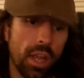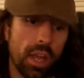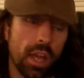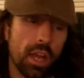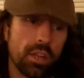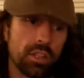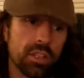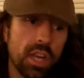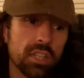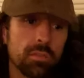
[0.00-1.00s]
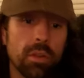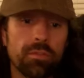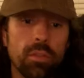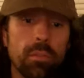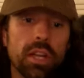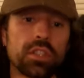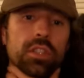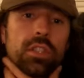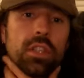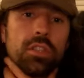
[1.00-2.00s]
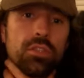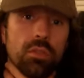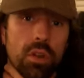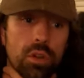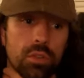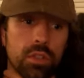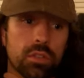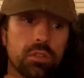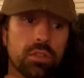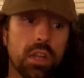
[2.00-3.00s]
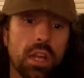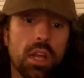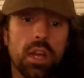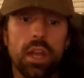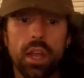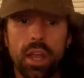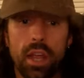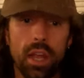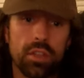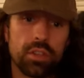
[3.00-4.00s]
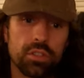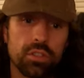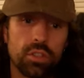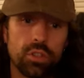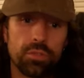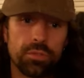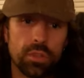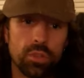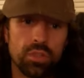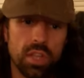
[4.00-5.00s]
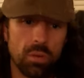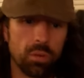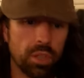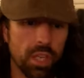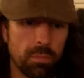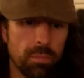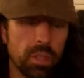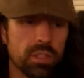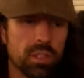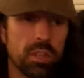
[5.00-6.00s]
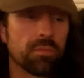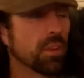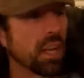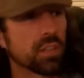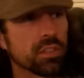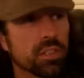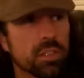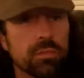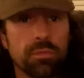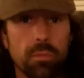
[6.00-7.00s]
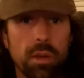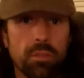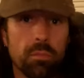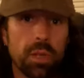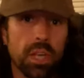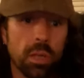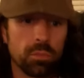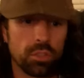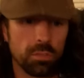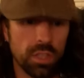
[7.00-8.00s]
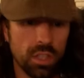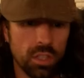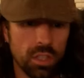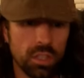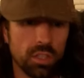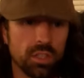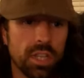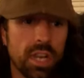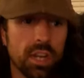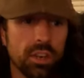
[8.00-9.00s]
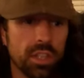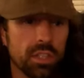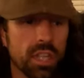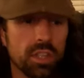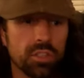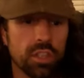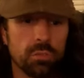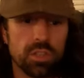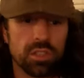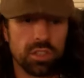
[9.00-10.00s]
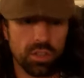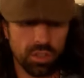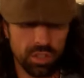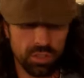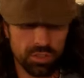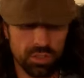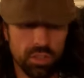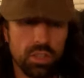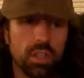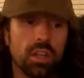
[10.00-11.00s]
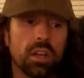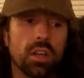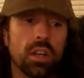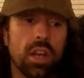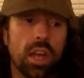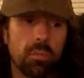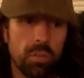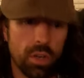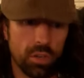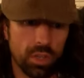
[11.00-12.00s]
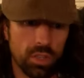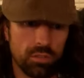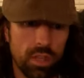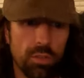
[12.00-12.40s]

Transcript: And he's got some inflammation in his throat. And there's 2 foods that will keep his lymphatic system from ever being able to be cleared in that area, and that is going to be cereals and milk.